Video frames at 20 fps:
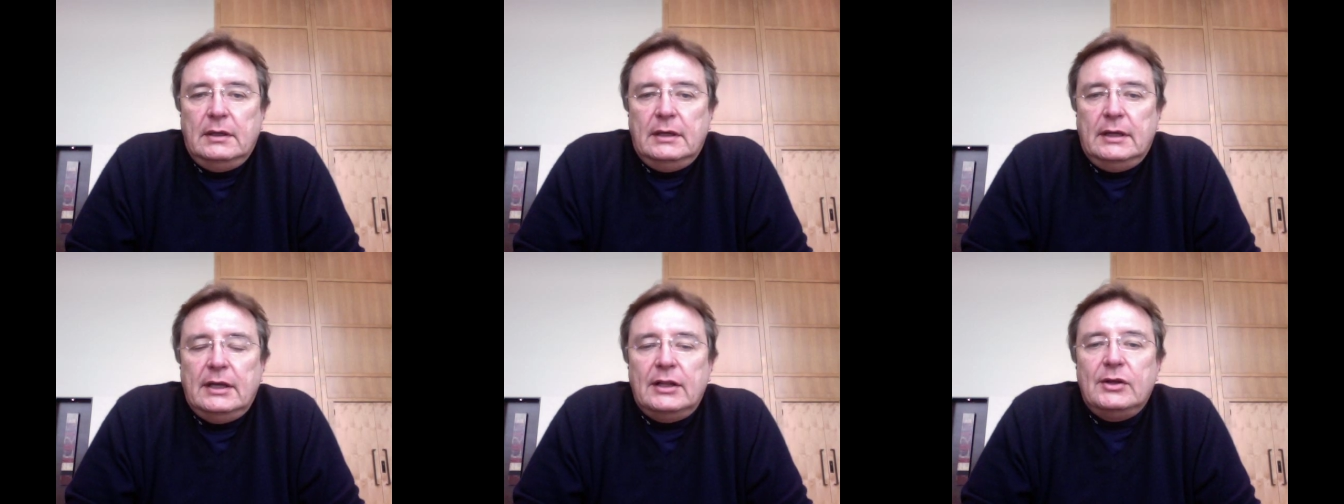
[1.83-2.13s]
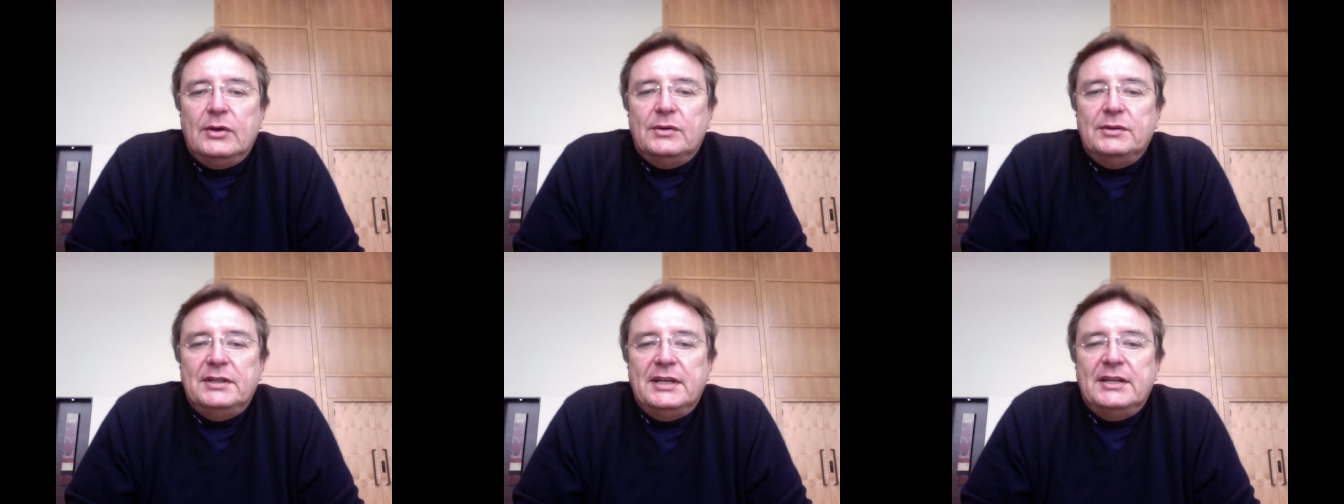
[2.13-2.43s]

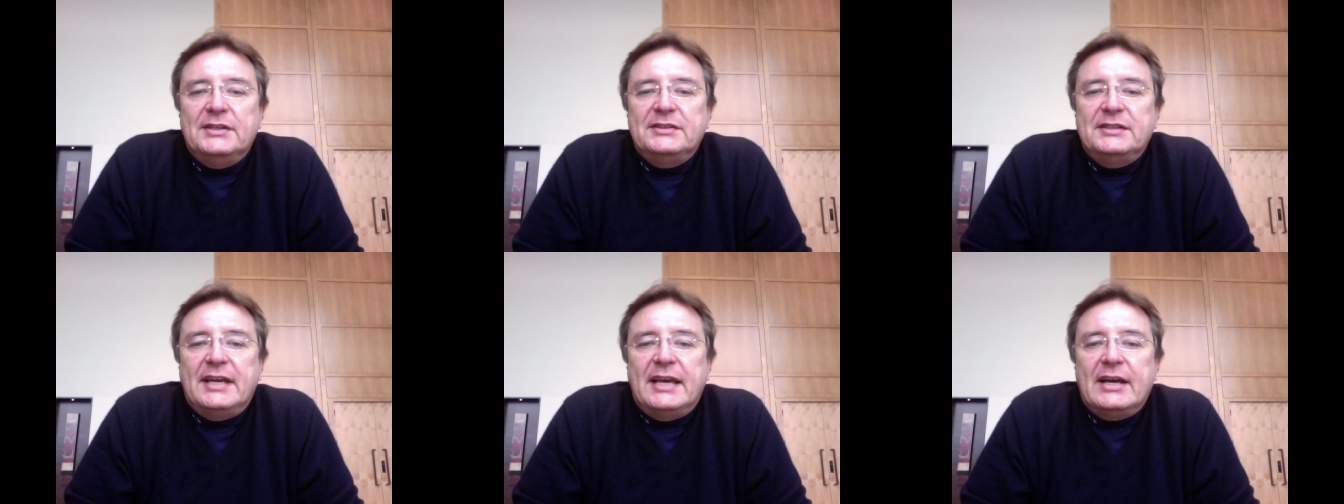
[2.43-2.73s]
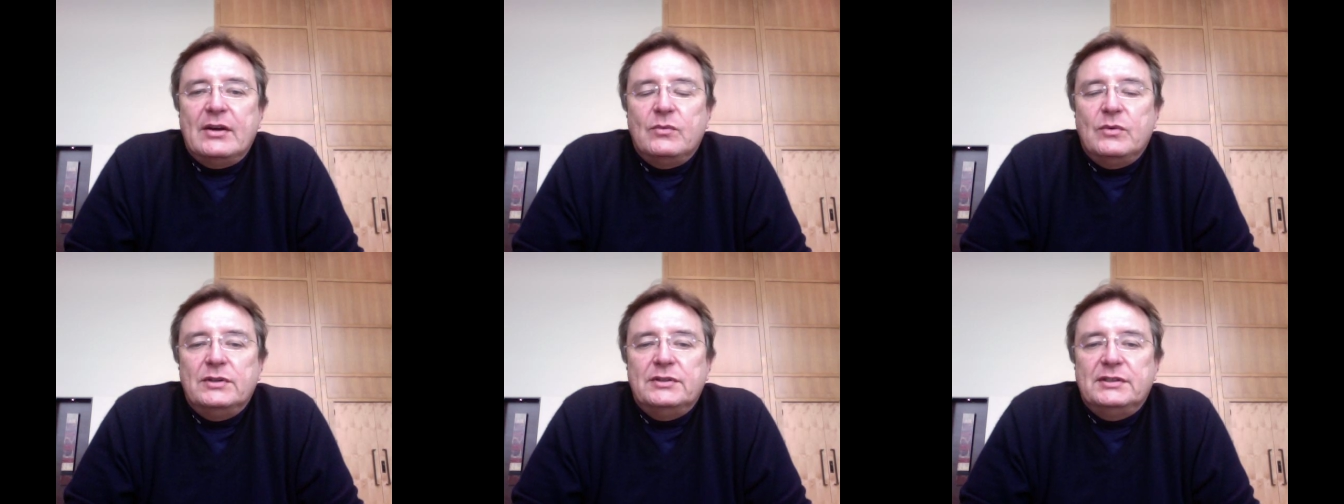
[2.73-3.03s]
Hello, Dennis
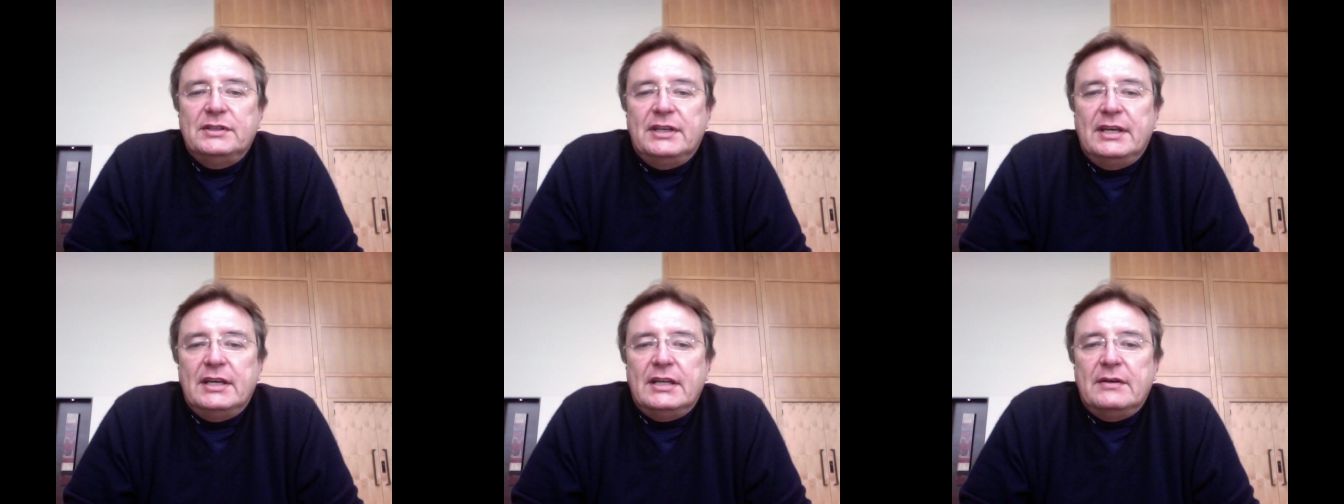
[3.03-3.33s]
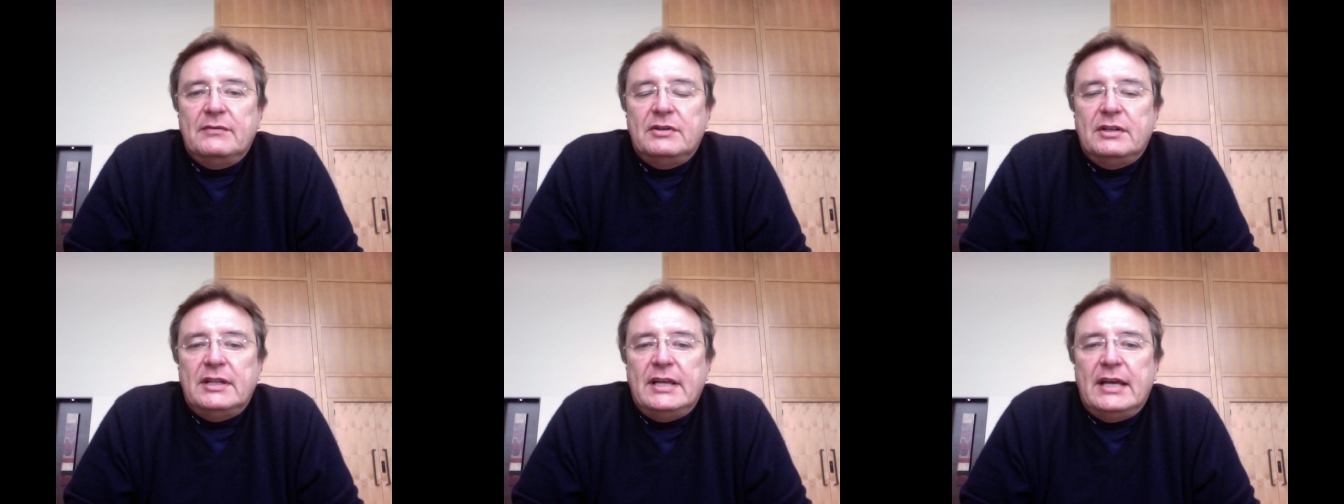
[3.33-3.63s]
Gack once again
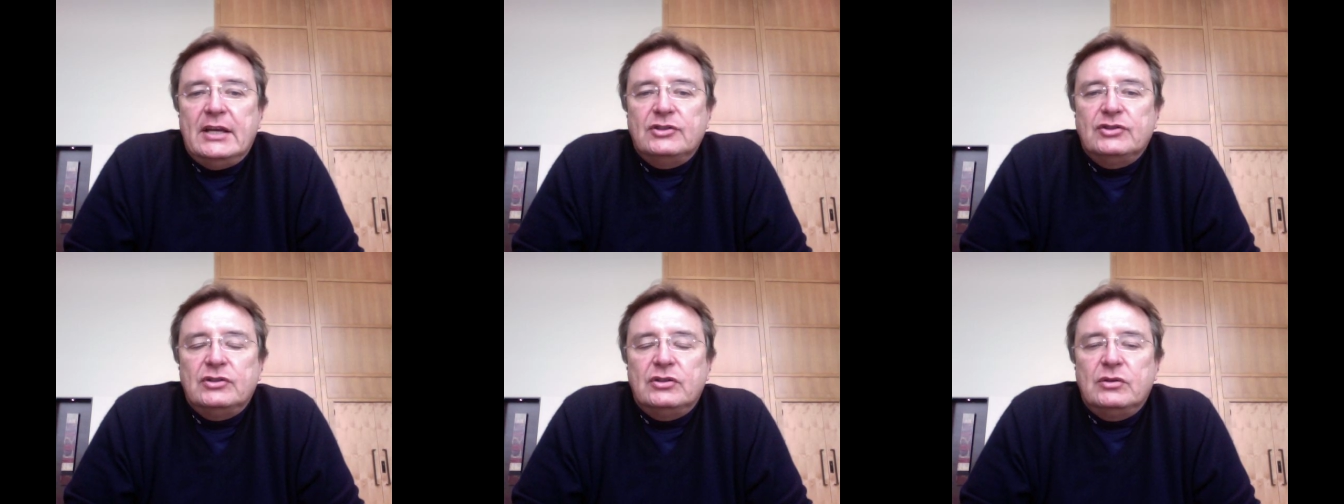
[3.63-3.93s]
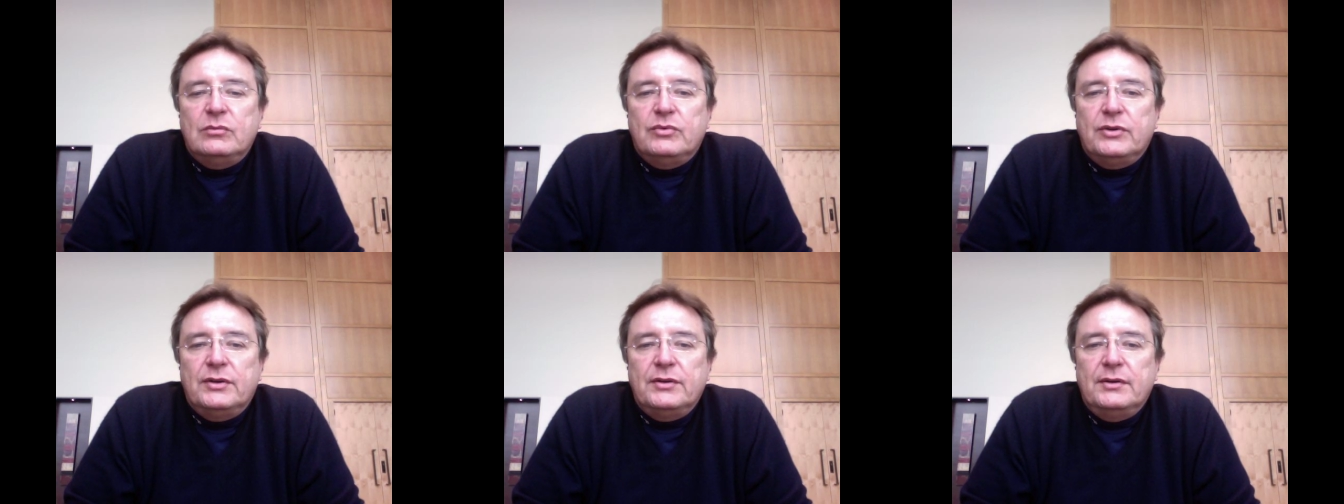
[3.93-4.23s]
of the
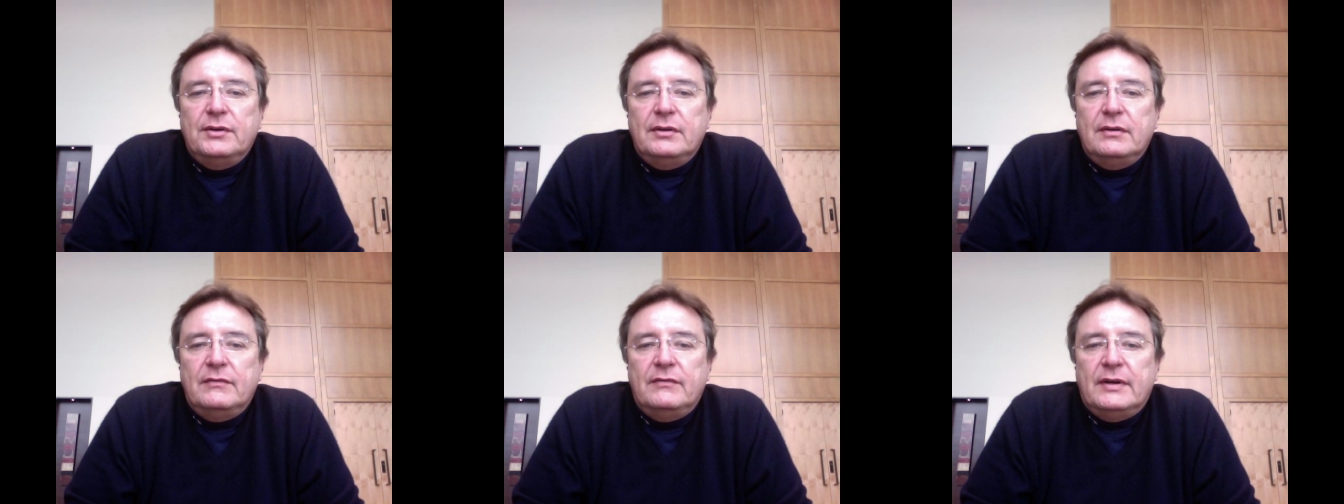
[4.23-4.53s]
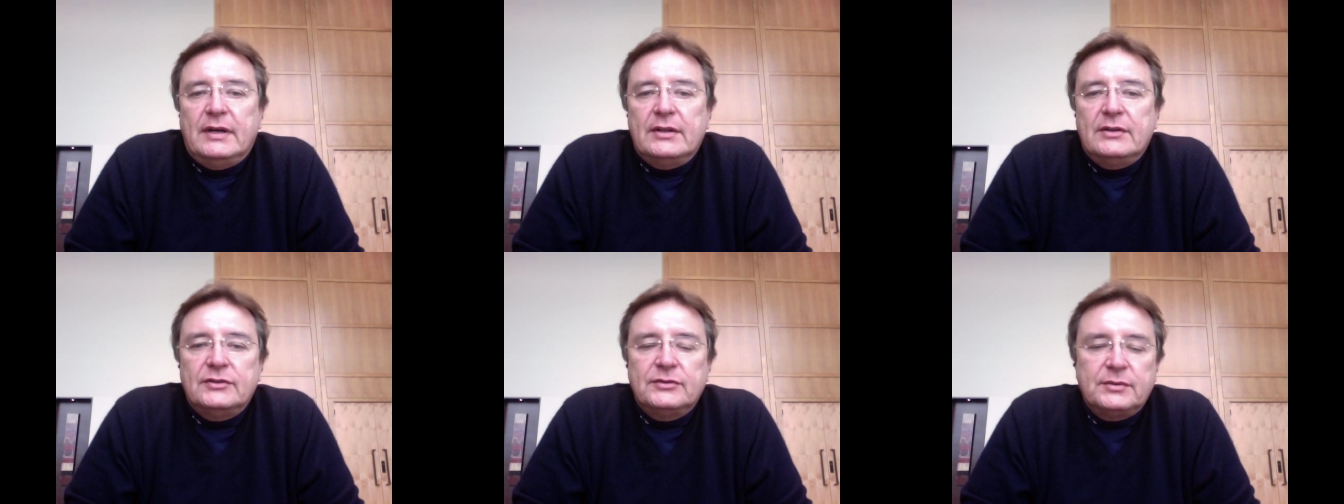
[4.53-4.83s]
National Brotherhood of
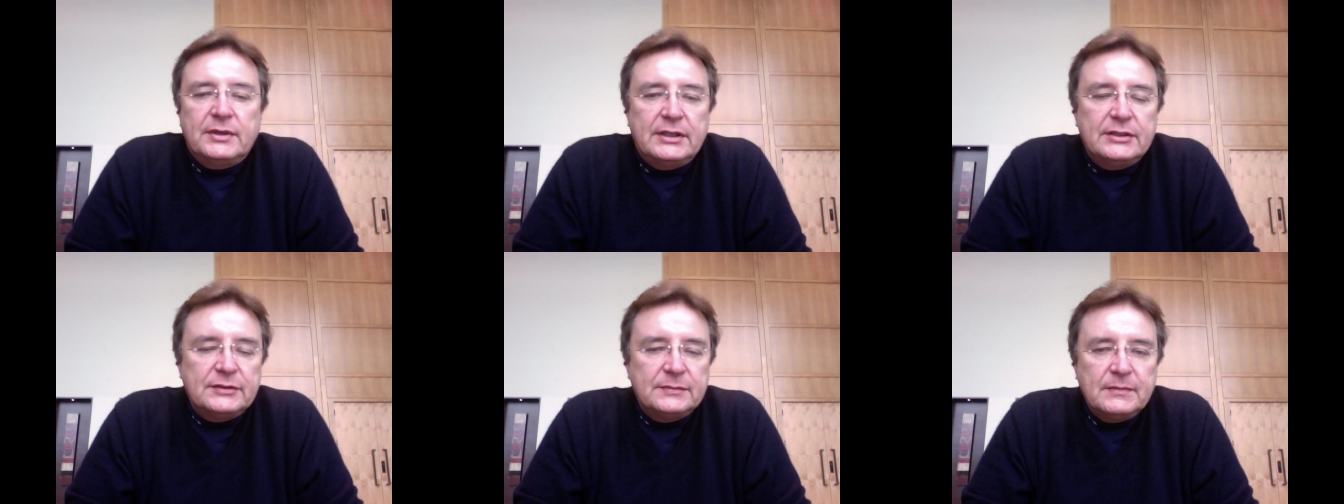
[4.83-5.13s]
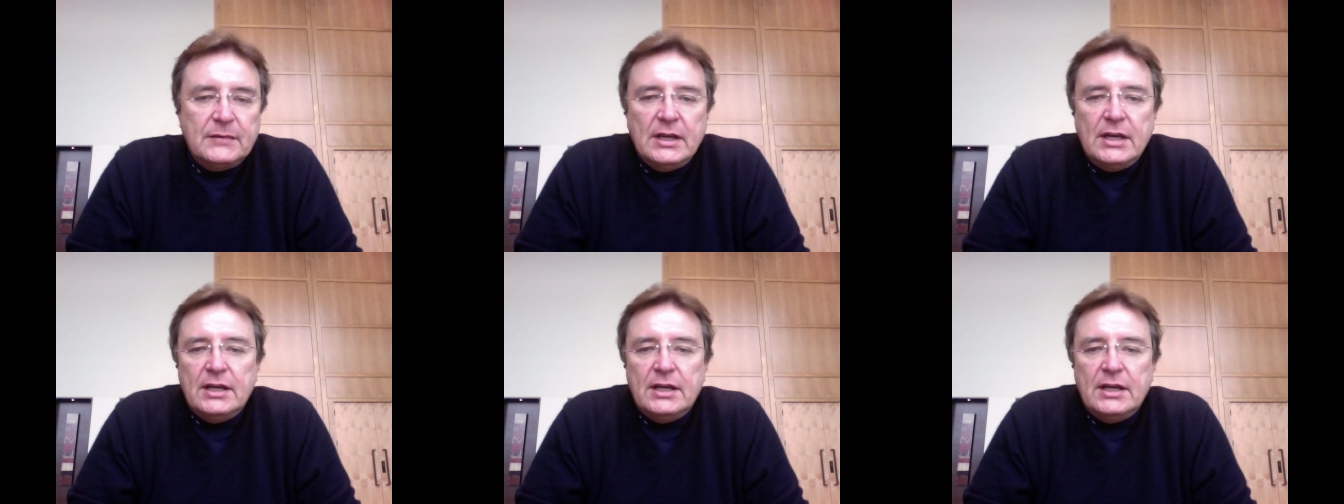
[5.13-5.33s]
Fathers' Rights.